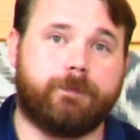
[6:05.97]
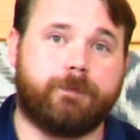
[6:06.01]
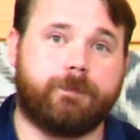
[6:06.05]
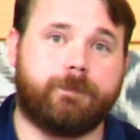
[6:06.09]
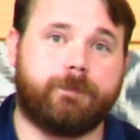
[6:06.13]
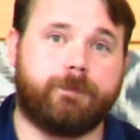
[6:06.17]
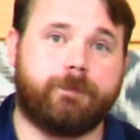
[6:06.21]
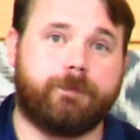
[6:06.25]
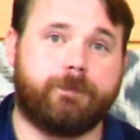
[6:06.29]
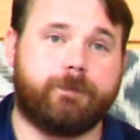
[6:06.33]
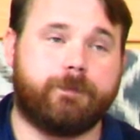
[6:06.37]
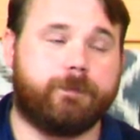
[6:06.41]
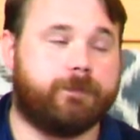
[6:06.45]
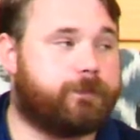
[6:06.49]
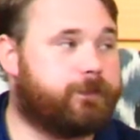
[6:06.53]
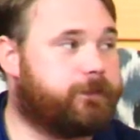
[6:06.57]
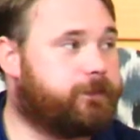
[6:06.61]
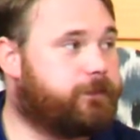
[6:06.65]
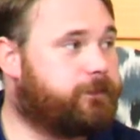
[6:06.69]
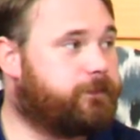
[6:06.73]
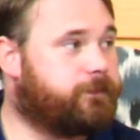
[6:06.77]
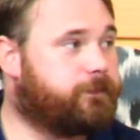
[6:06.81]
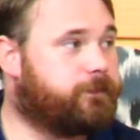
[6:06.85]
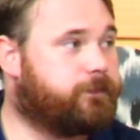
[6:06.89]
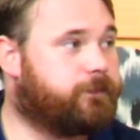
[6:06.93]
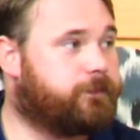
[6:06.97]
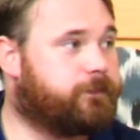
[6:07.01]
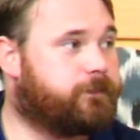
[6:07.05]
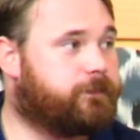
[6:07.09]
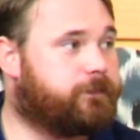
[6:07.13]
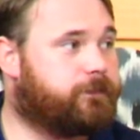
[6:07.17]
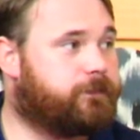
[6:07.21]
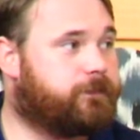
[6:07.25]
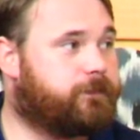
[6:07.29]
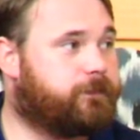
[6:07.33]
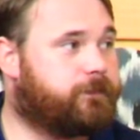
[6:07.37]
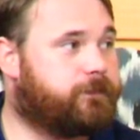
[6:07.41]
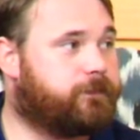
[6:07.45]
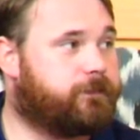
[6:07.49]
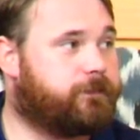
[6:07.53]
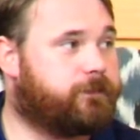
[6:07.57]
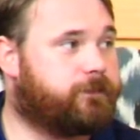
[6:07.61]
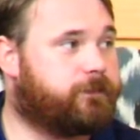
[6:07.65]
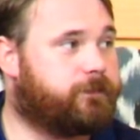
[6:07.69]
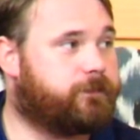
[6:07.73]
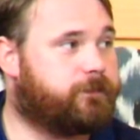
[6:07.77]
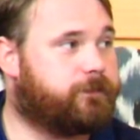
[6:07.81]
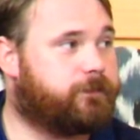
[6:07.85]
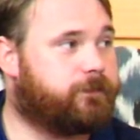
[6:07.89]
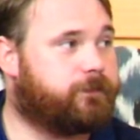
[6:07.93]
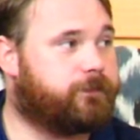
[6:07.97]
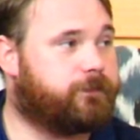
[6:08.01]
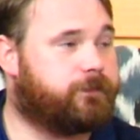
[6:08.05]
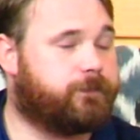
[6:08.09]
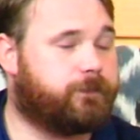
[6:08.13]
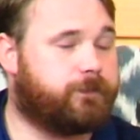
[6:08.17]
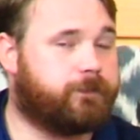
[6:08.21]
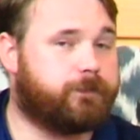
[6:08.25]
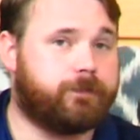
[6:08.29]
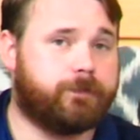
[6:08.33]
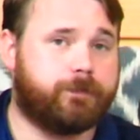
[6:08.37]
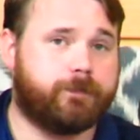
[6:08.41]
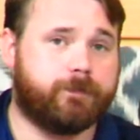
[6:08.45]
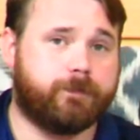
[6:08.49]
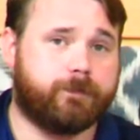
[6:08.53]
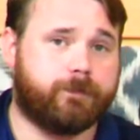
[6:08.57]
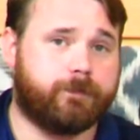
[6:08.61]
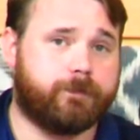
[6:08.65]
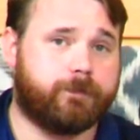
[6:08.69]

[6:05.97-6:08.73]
This person isn't speaking.